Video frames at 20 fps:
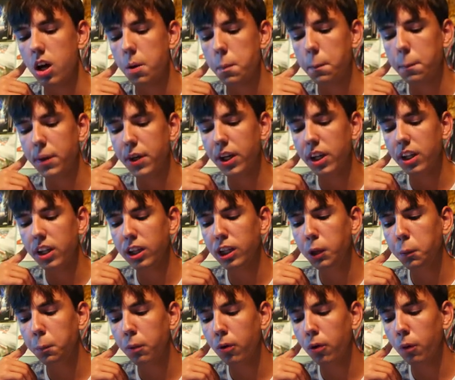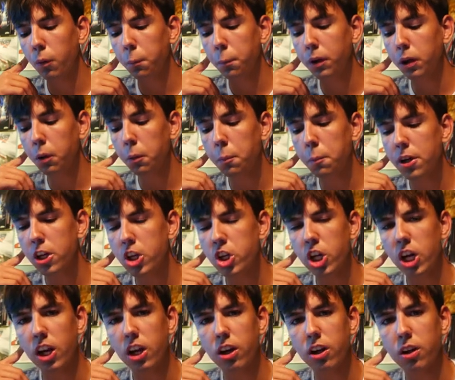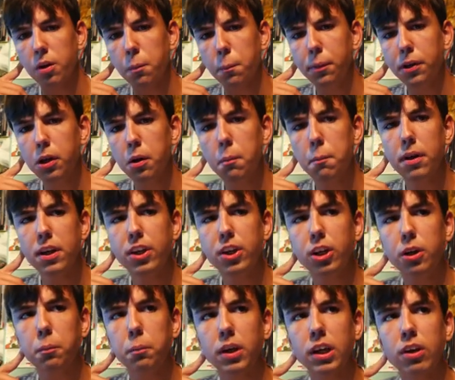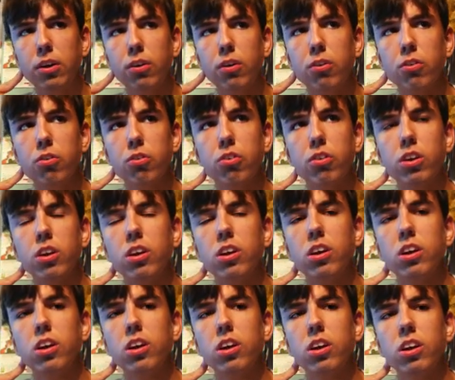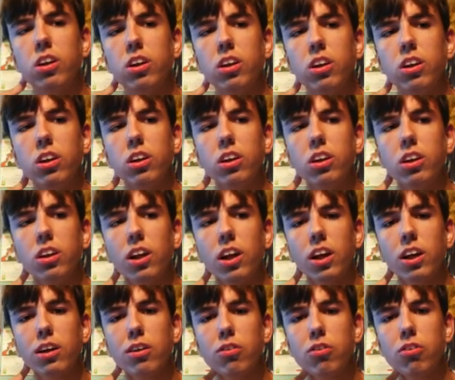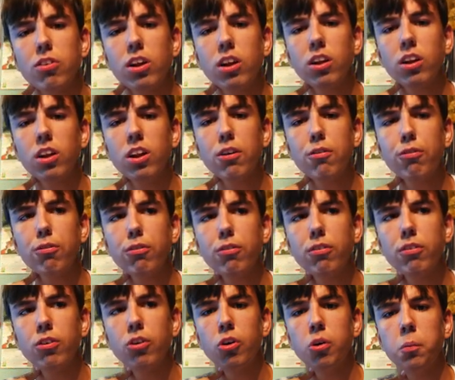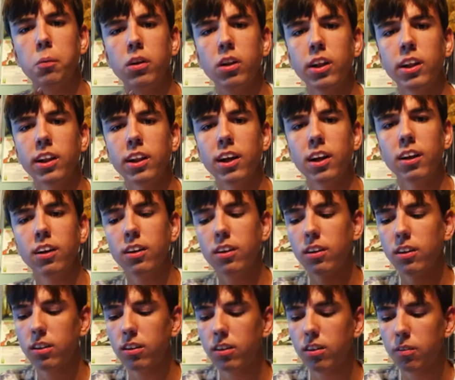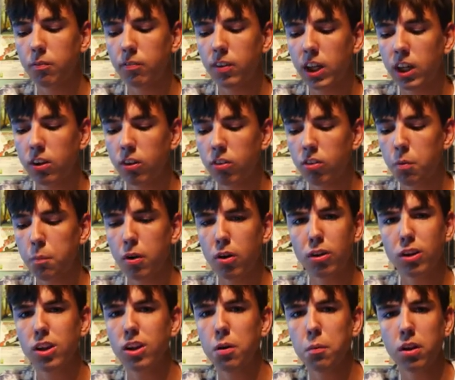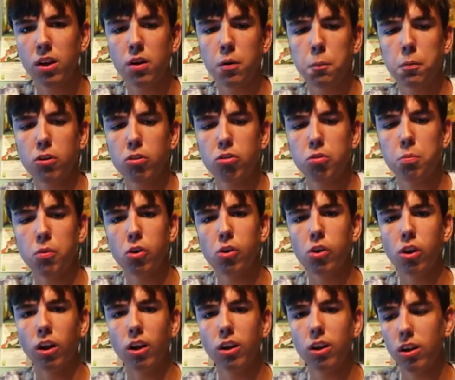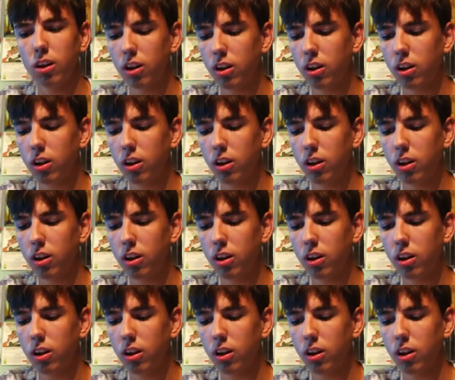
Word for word: Be a leaper or be a midget. Be a midget because I can still live normally then, because I'm only a little bit smaller.